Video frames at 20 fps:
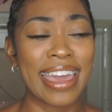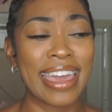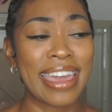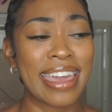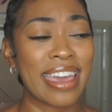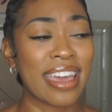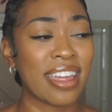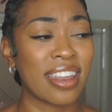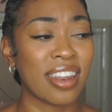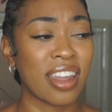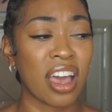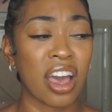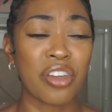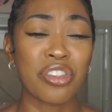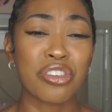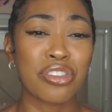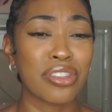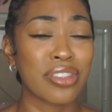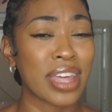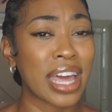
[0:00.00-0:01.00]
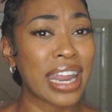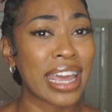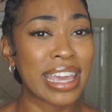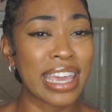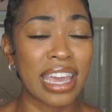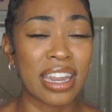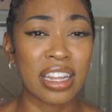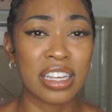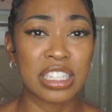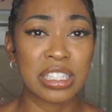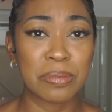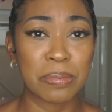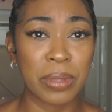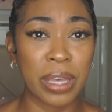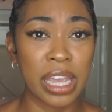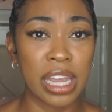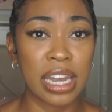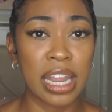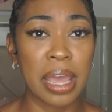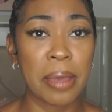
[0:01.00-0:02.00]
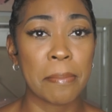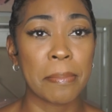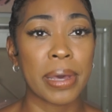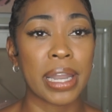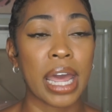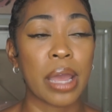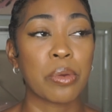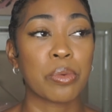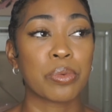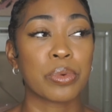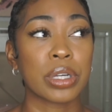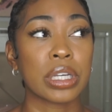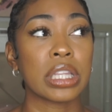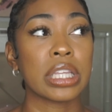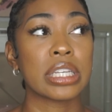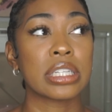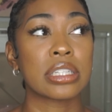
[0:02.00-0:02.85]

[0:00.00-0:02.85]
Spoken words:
And other than that, I can't explain it, but I really